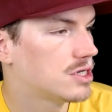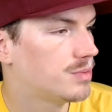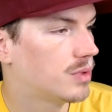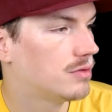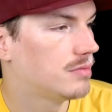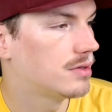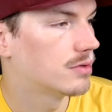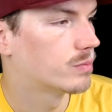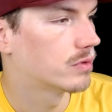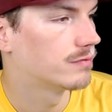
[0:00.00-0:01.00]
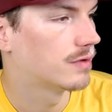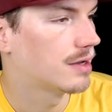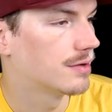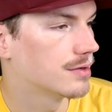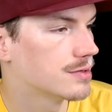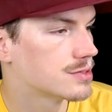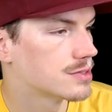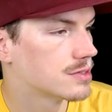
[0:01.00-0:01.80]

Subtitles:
unmetered providers.